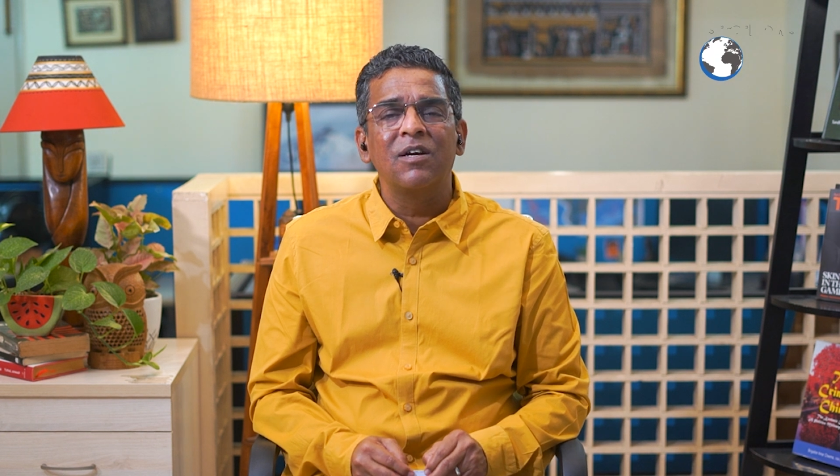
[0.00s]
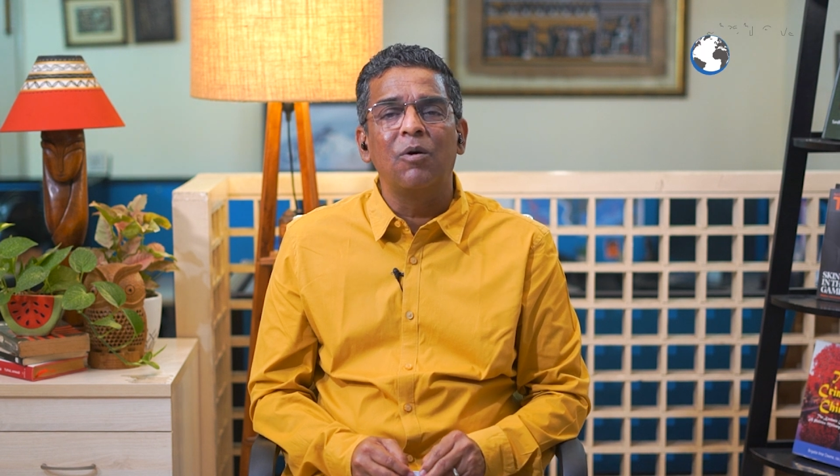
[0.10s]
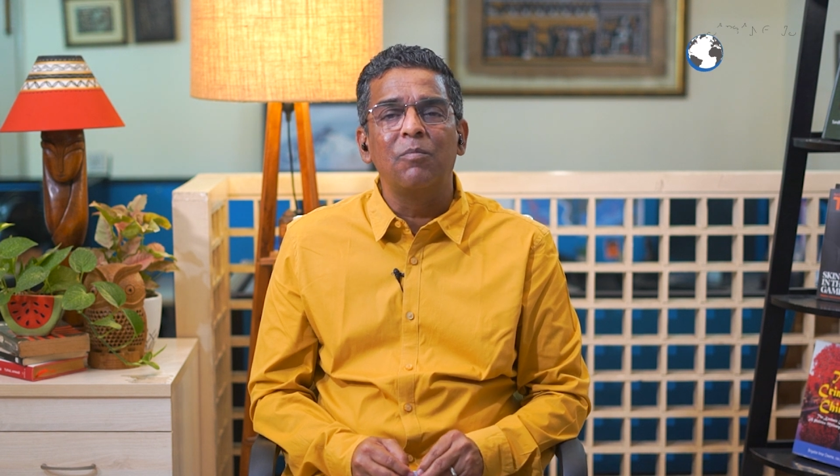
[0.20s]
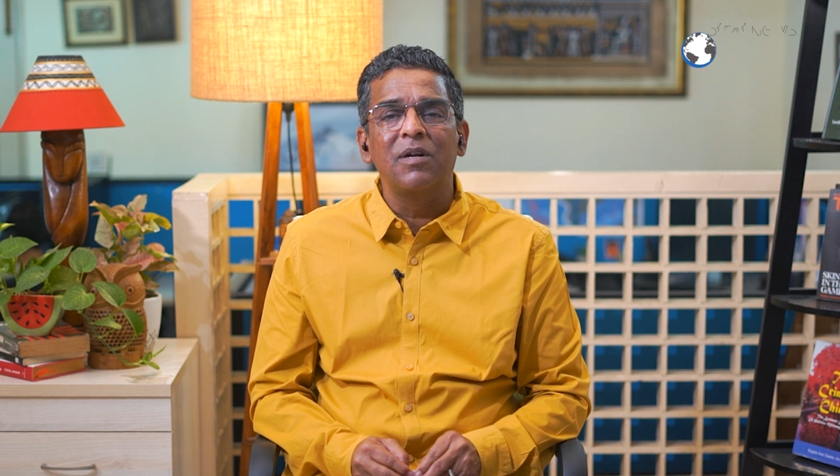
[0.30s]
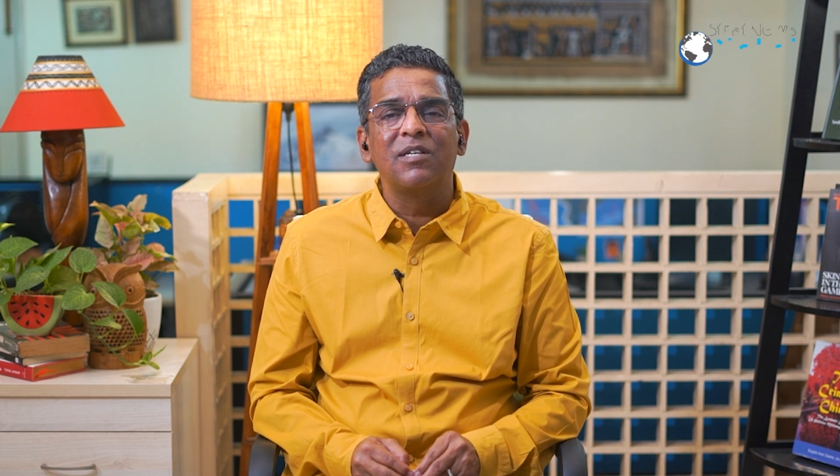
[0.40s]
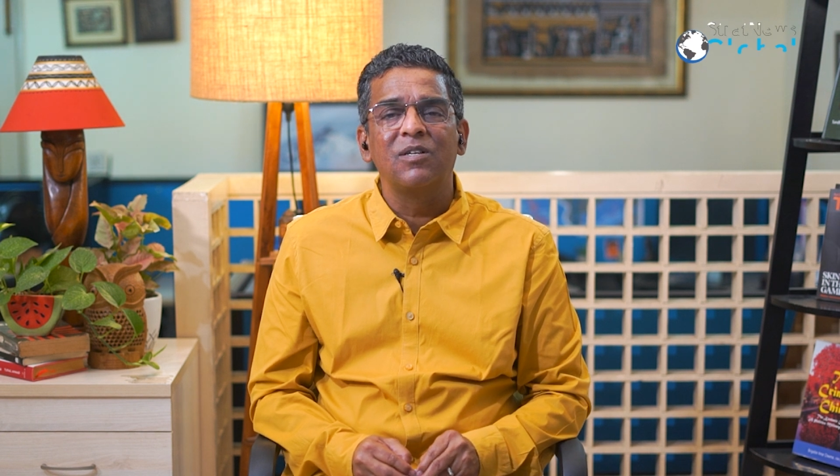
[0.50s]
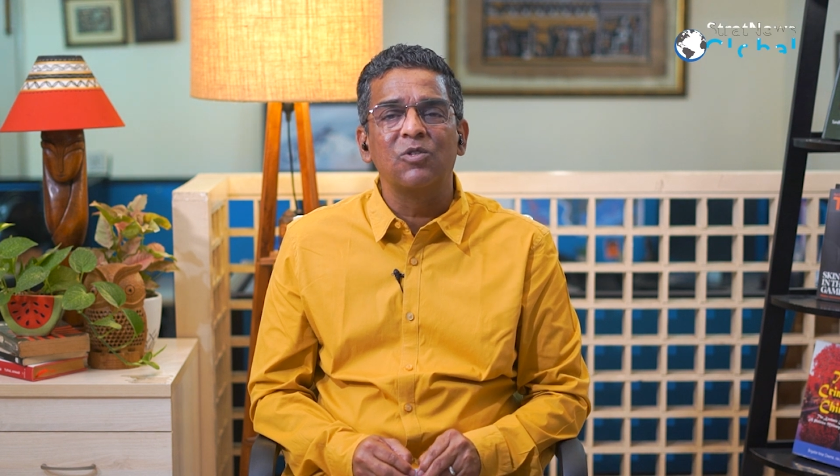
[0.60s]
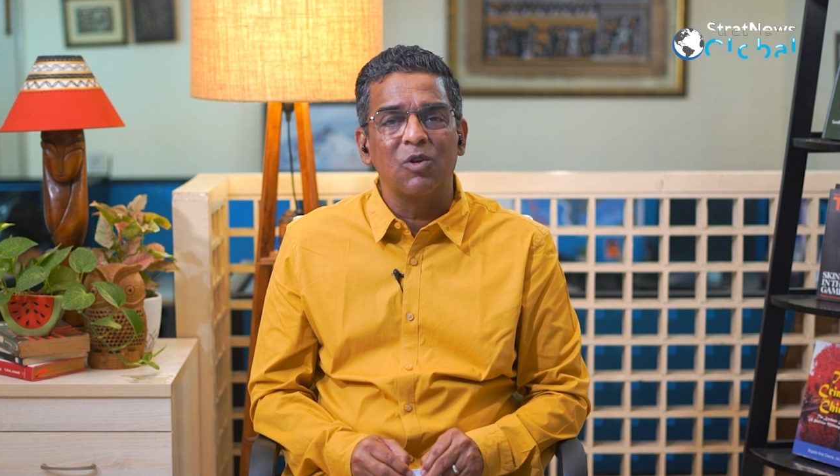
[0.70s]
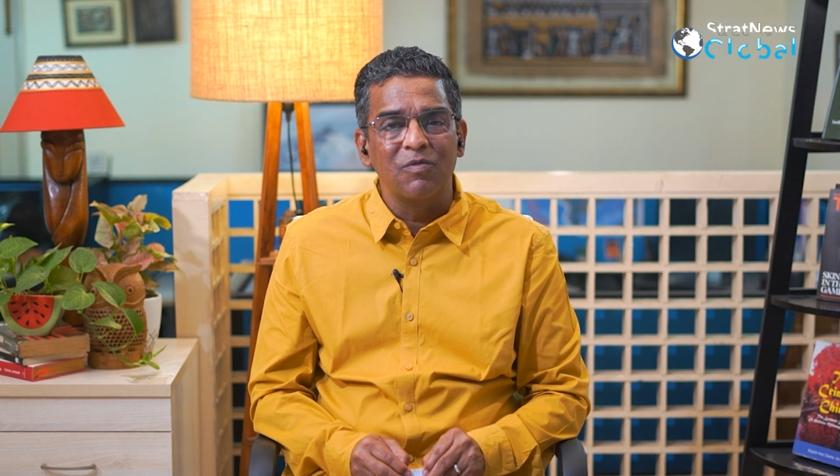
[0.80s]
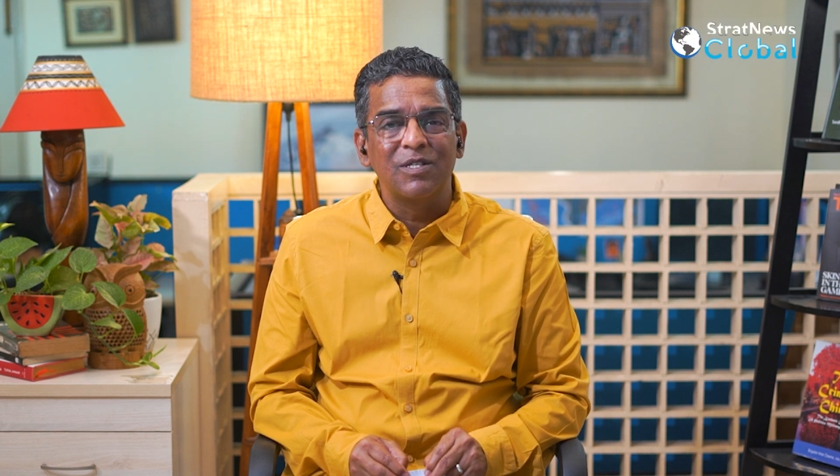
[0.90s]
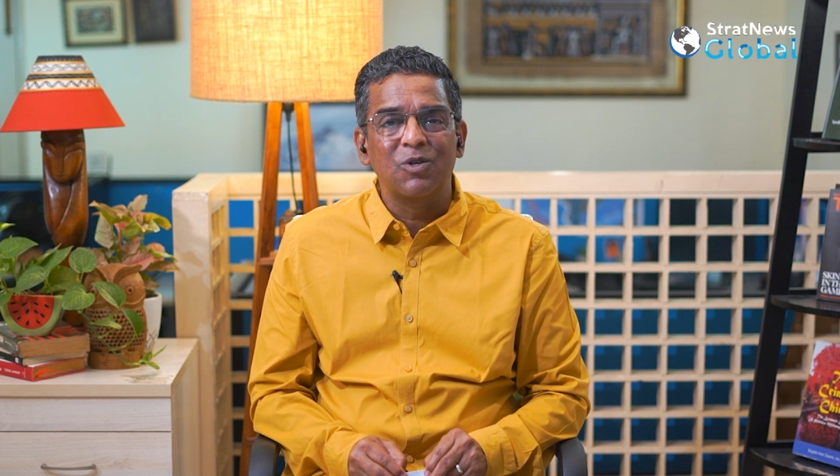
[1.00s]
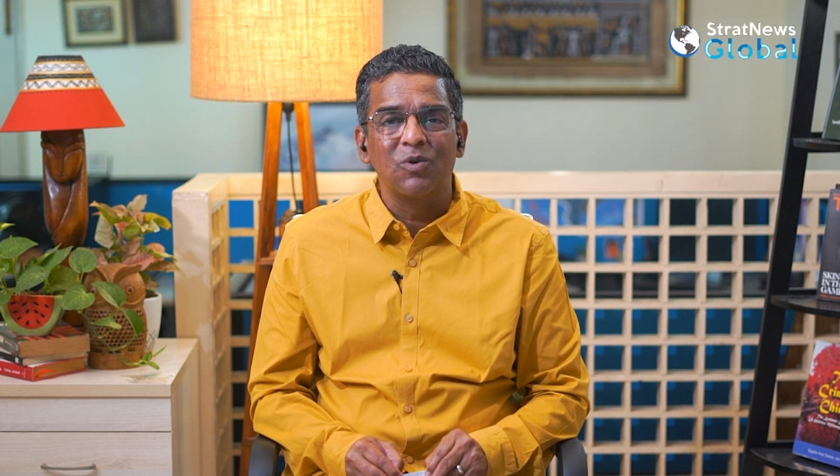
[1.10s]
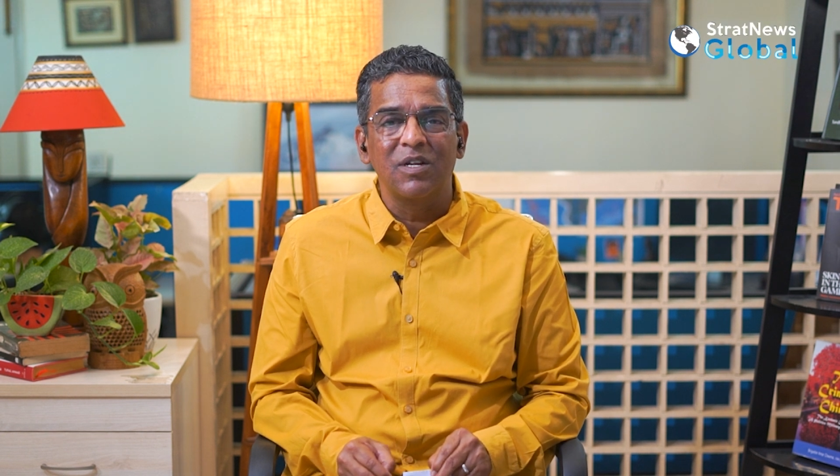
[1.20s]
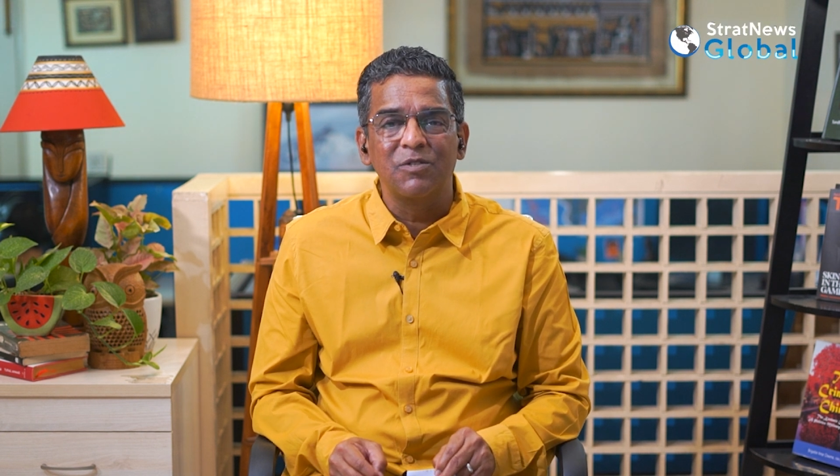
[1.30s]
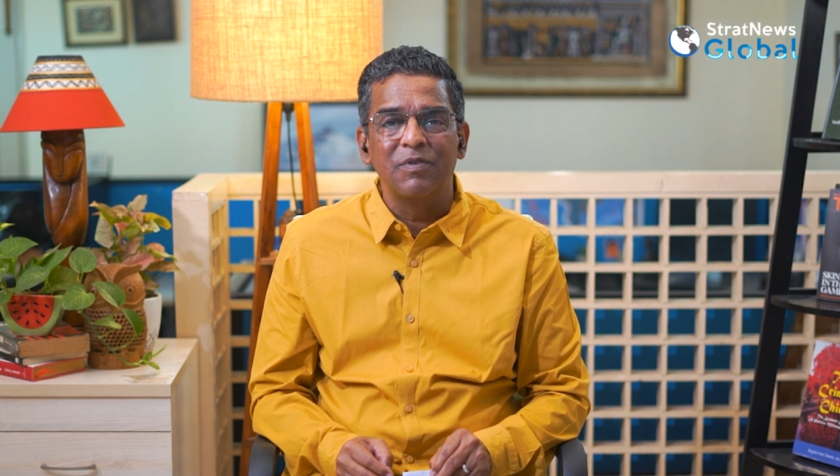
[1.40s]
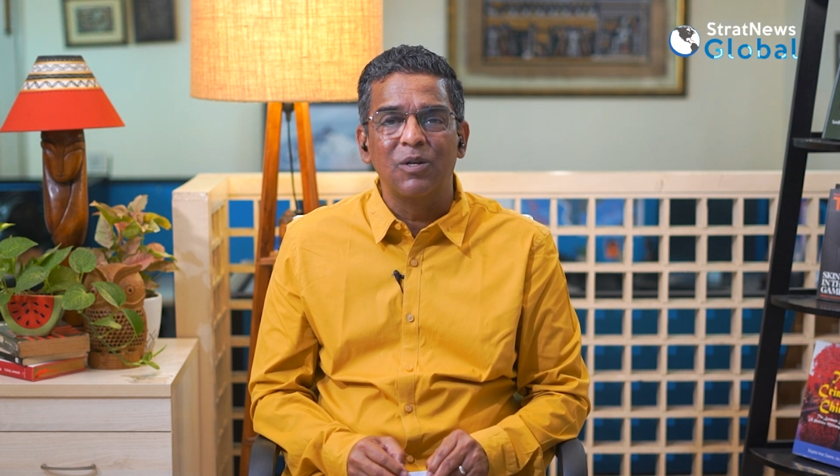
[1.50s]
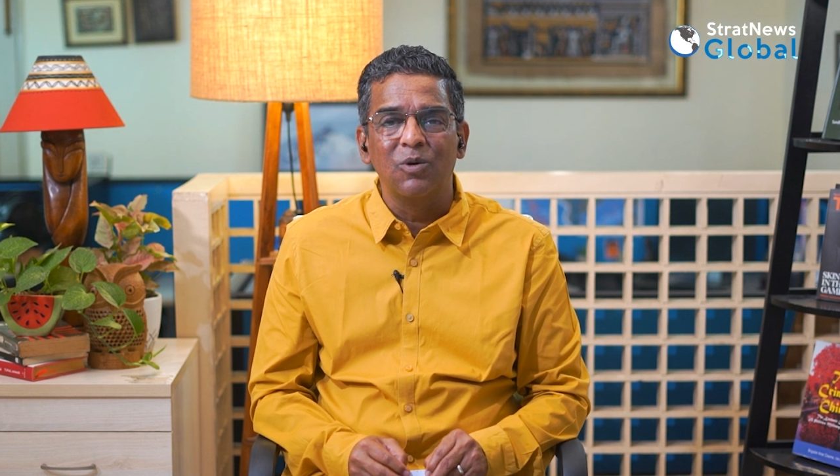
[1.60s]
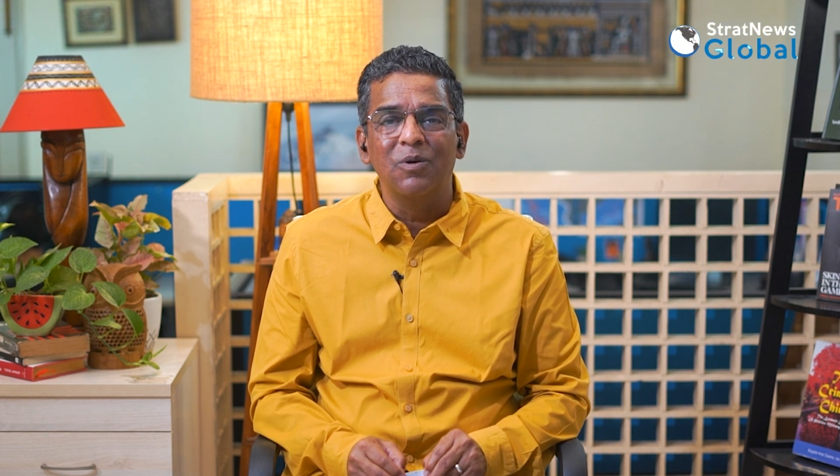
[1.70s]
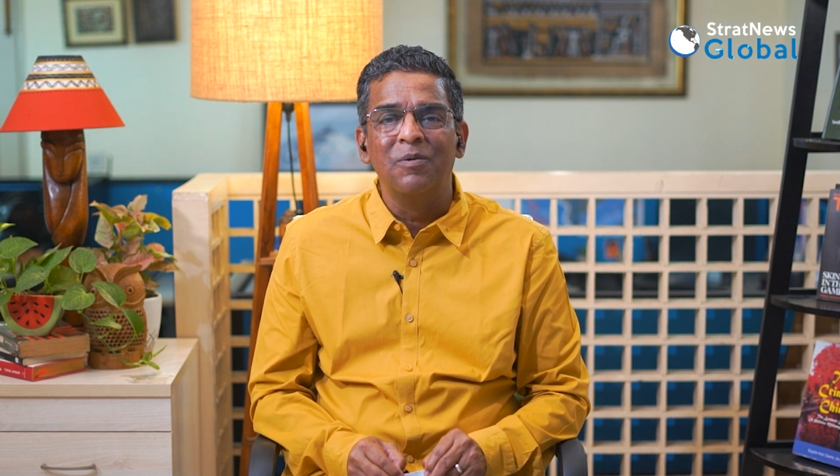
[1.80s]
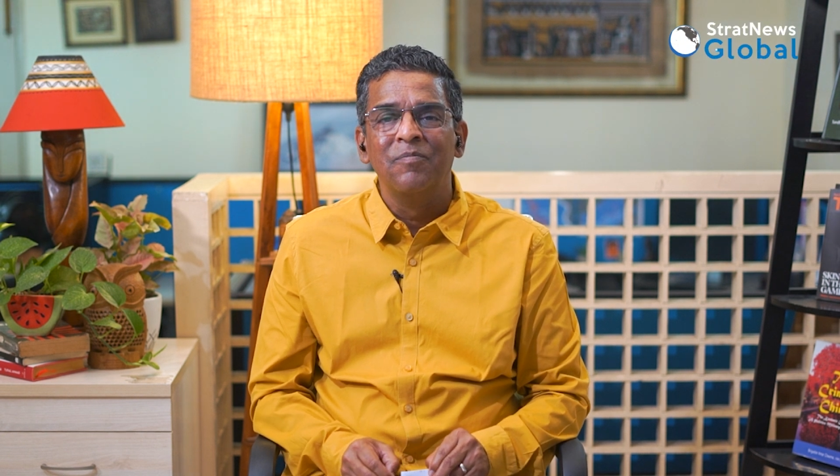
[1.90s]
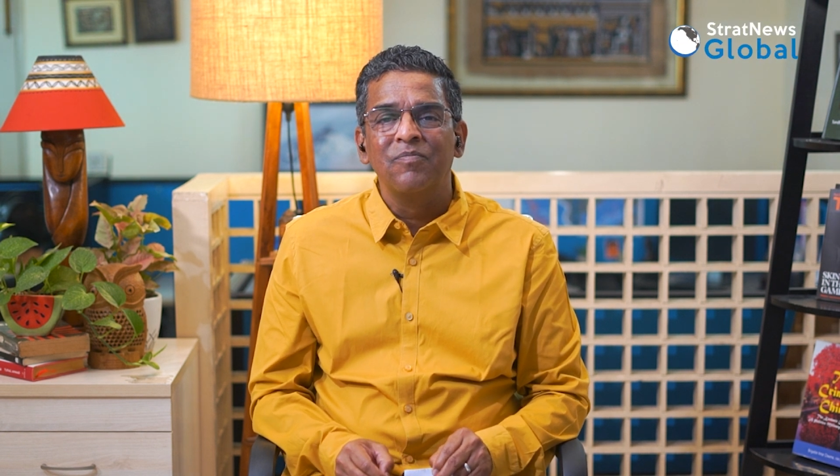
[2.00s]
competition is always good, as we know.